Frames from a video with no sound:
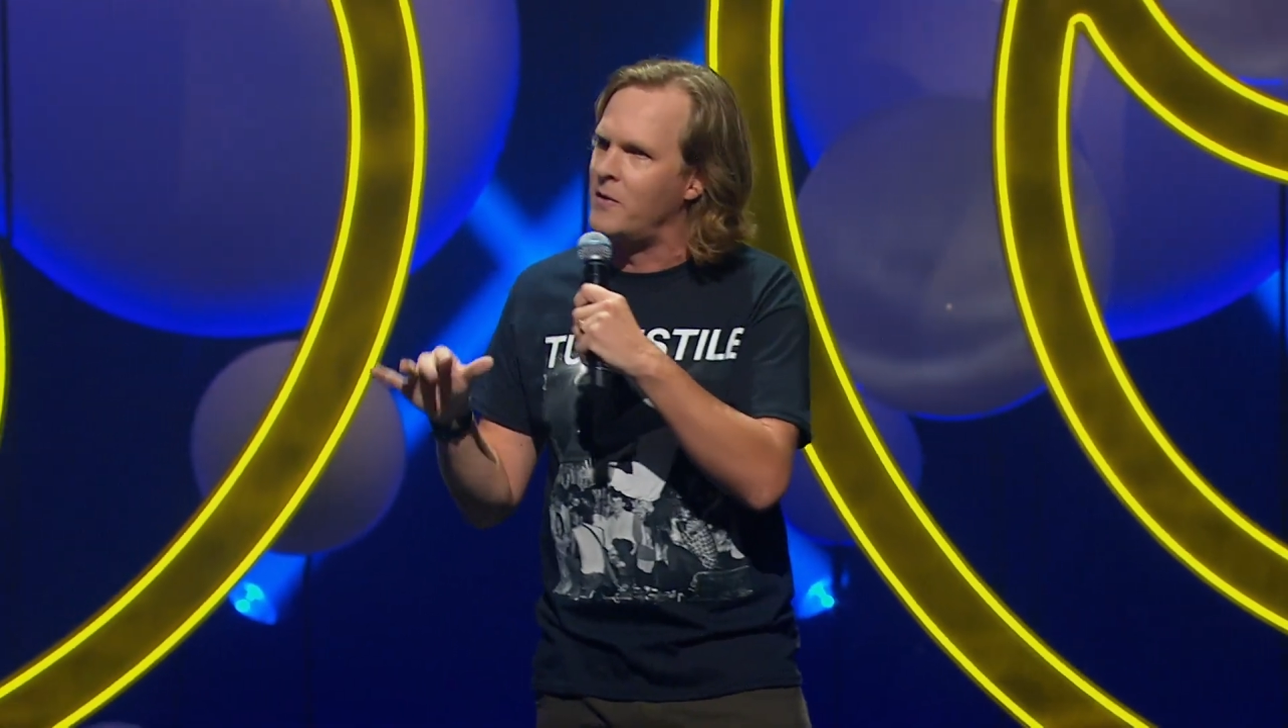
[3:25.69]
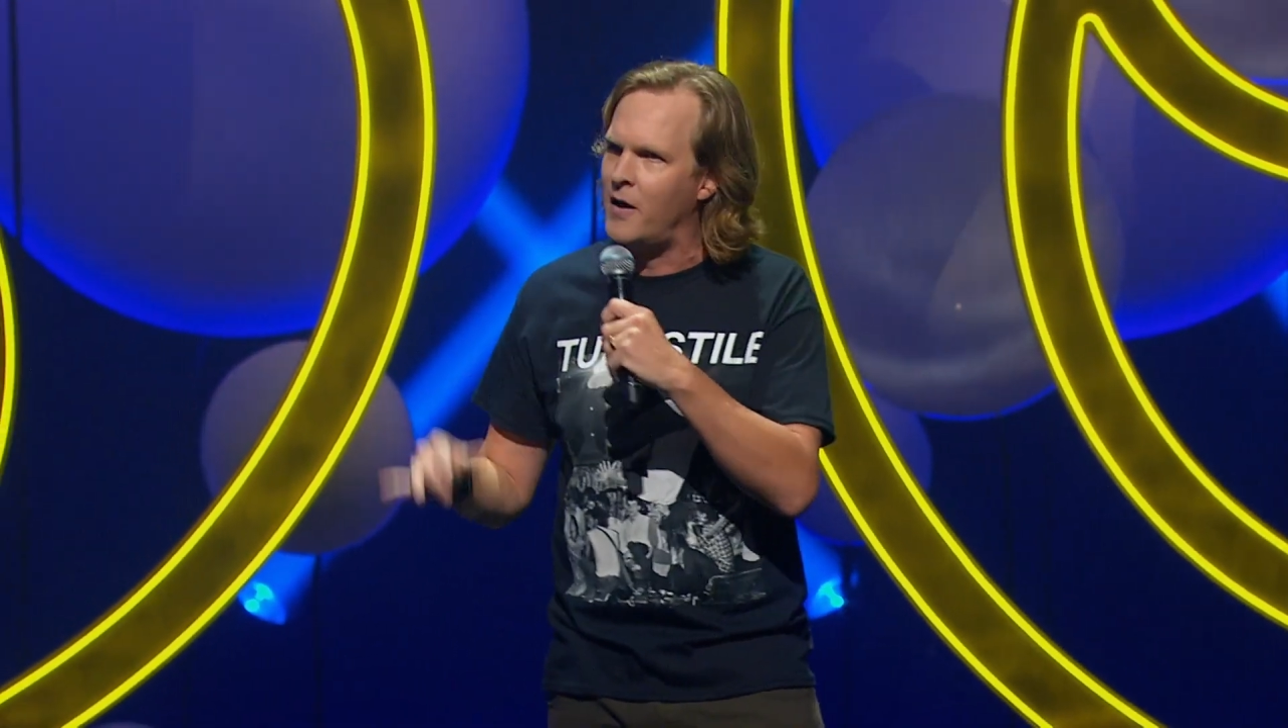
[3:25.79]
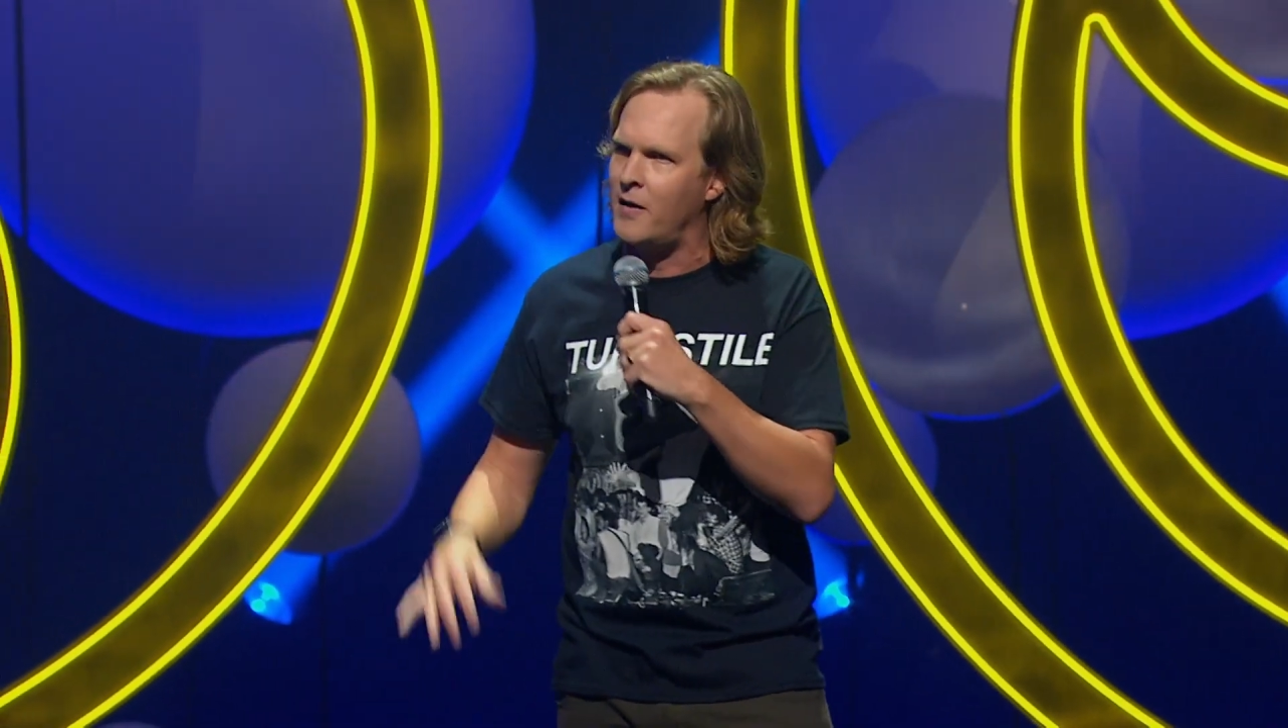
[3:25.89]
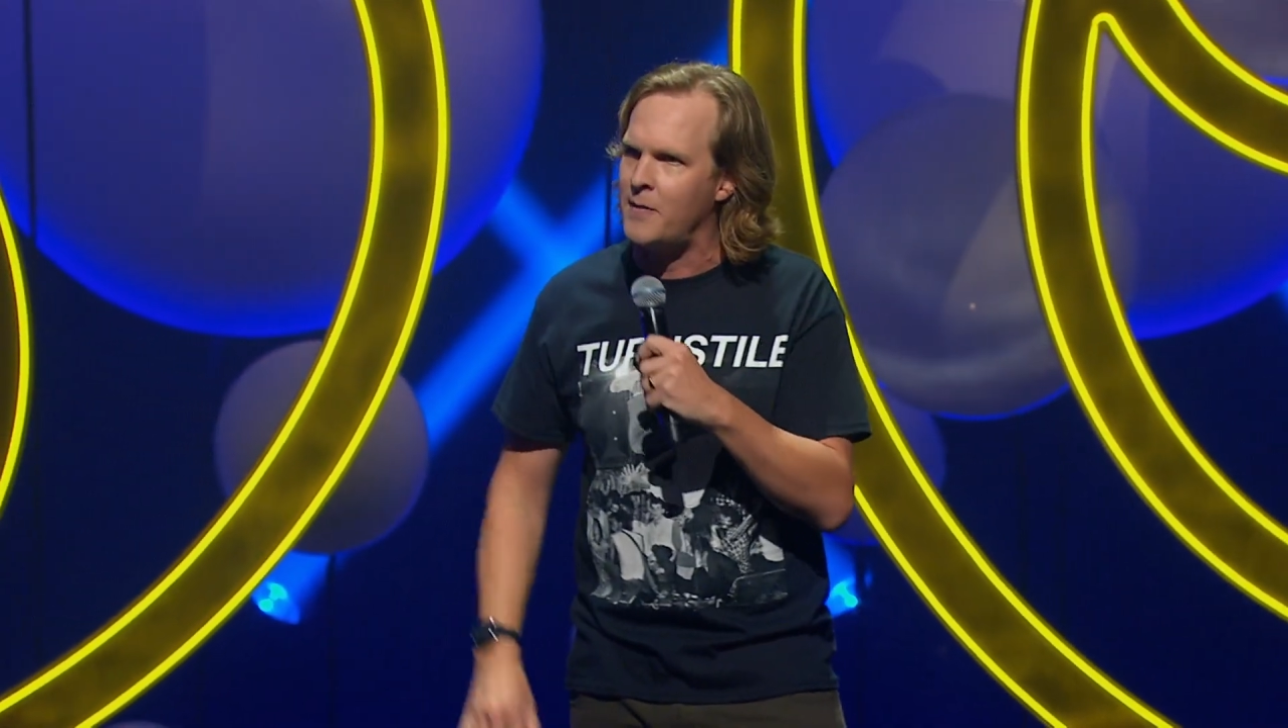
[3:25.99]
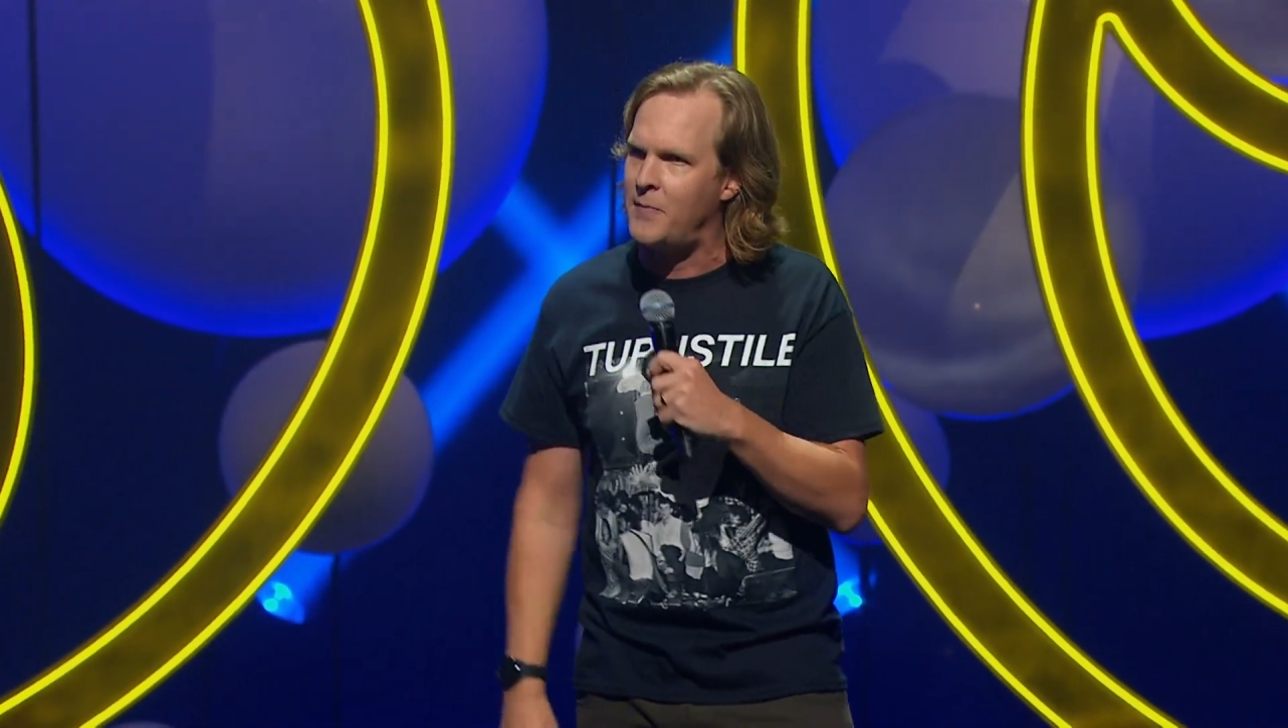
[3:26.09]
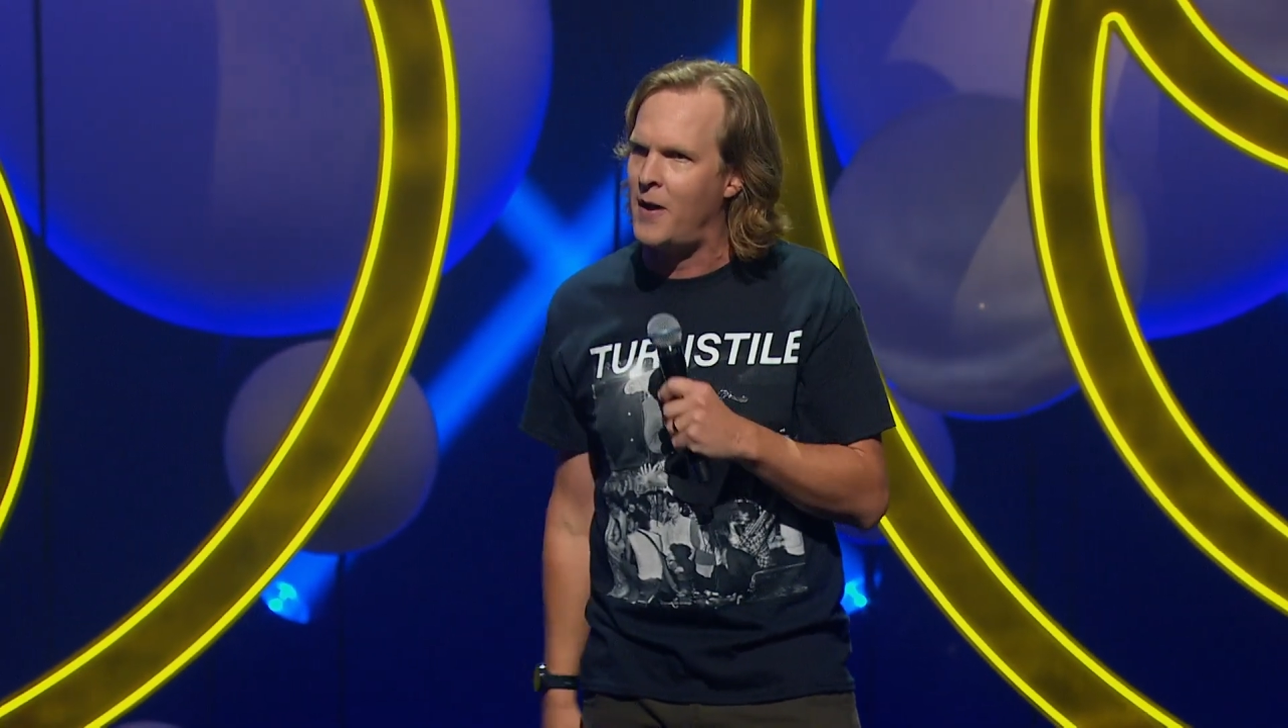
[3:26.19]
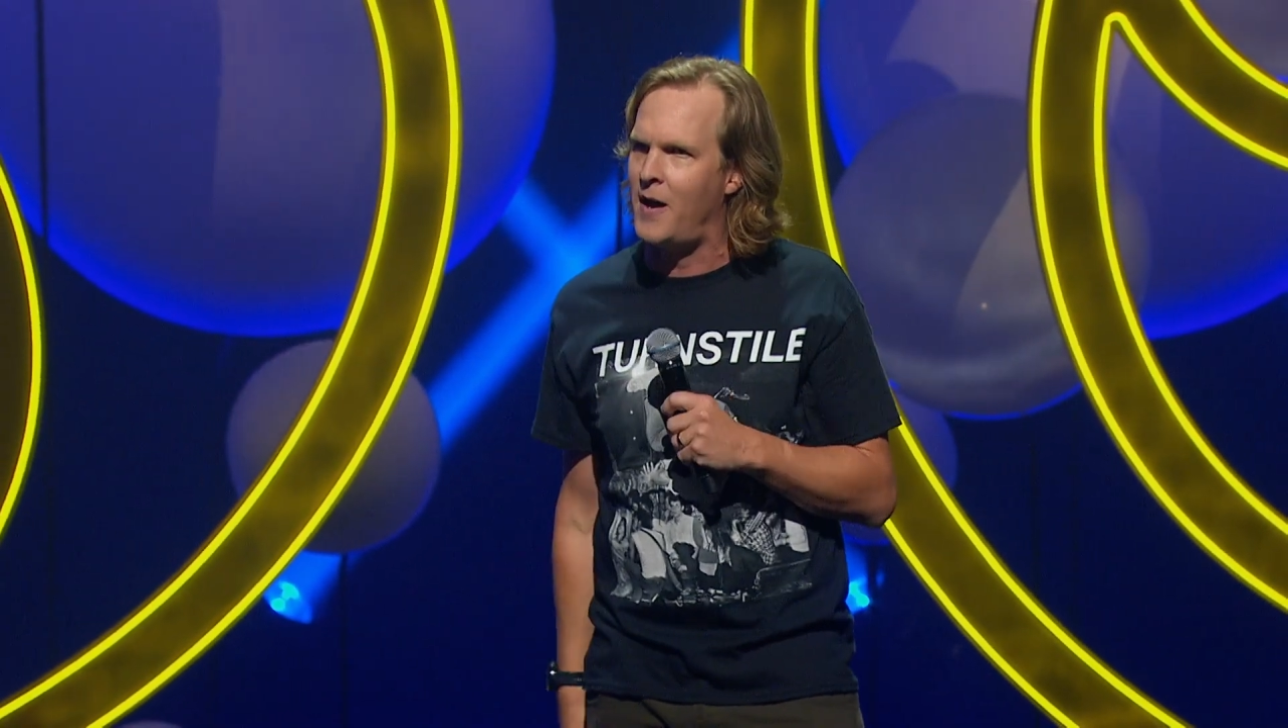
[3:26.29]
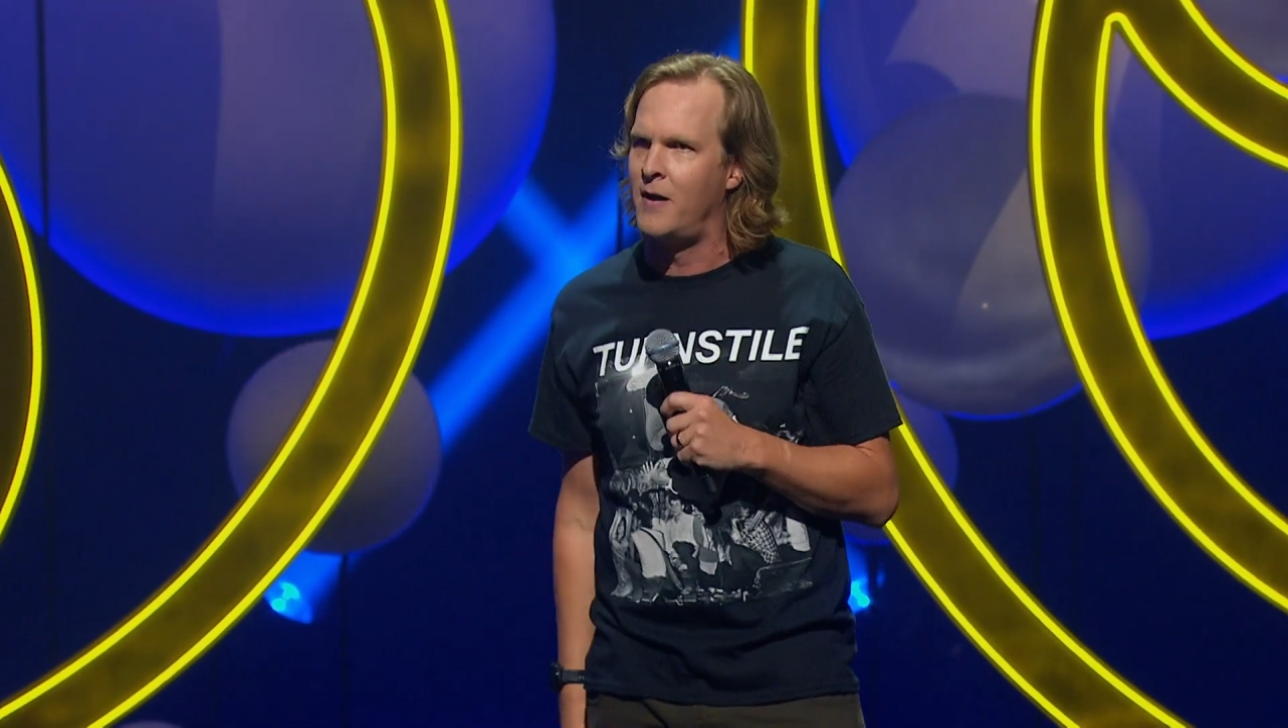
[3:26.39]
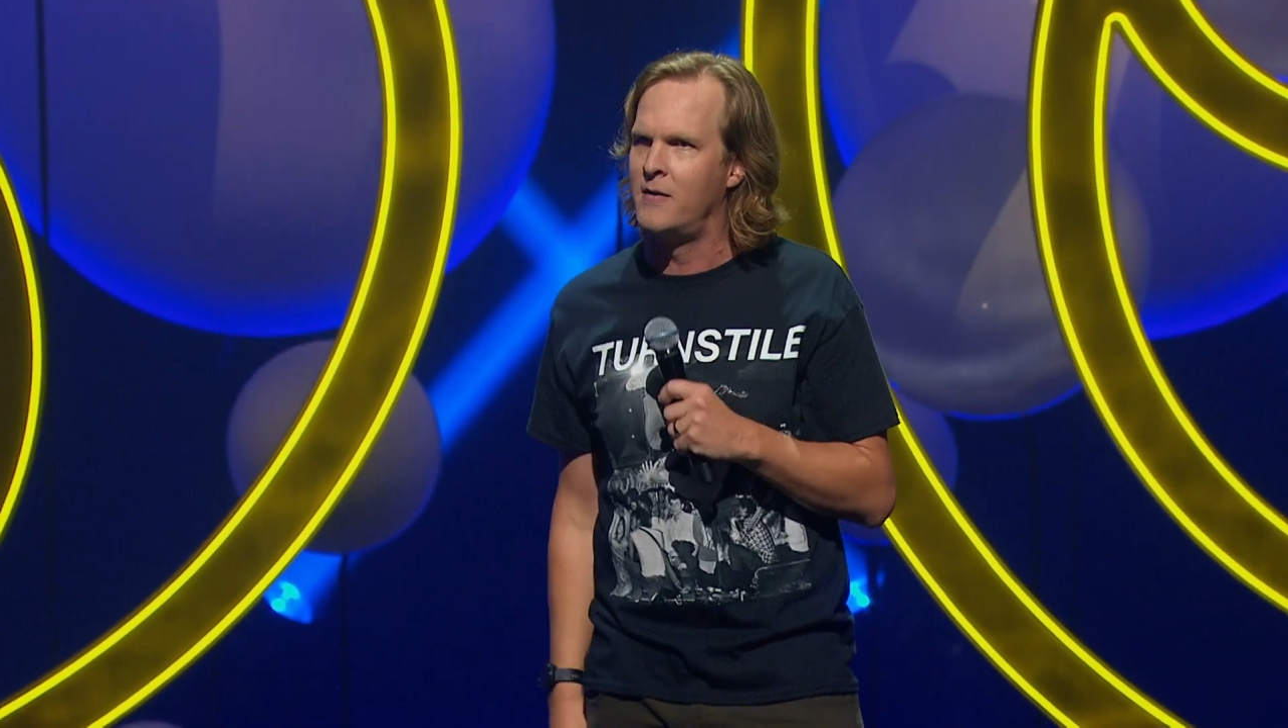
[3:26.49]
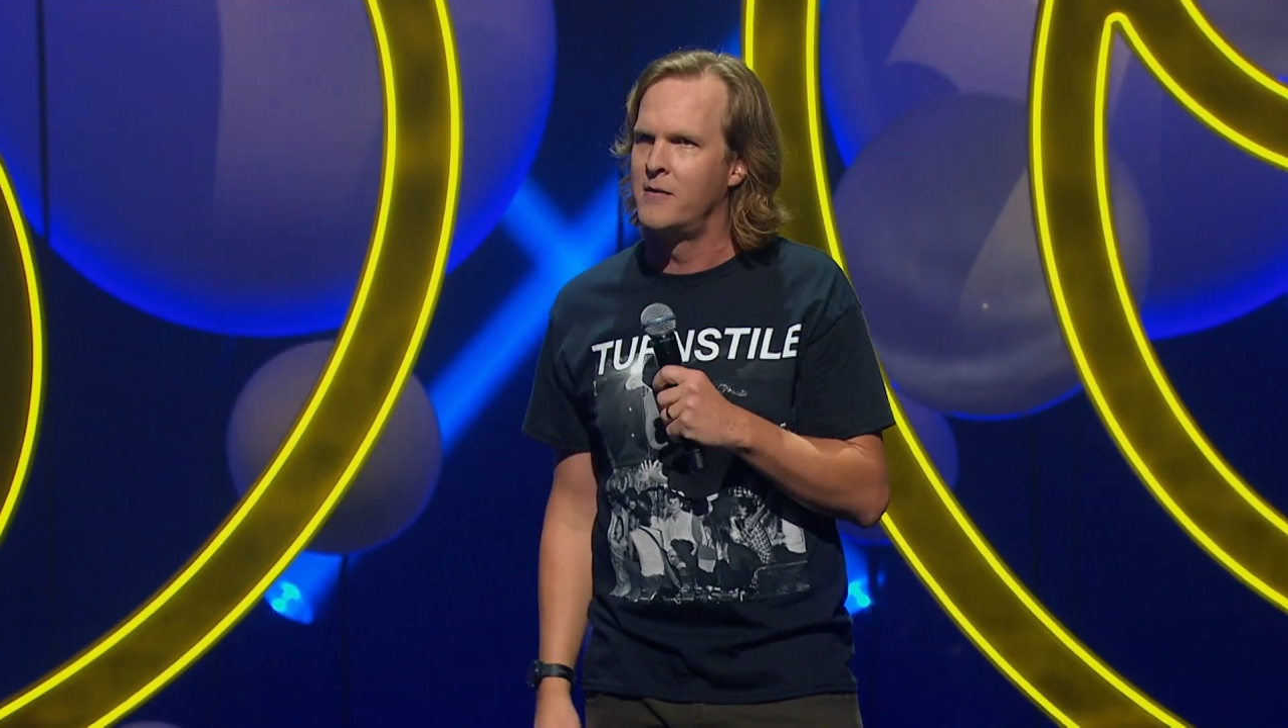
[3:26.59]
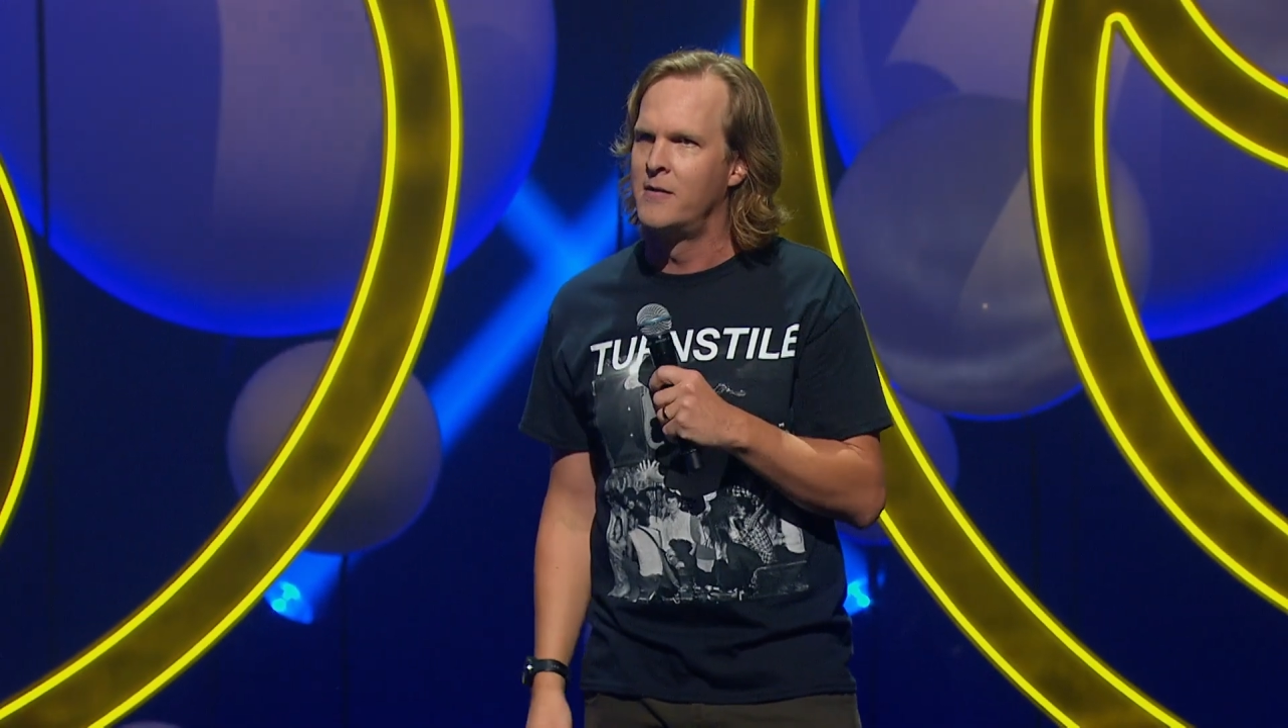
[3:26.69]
you know, that part.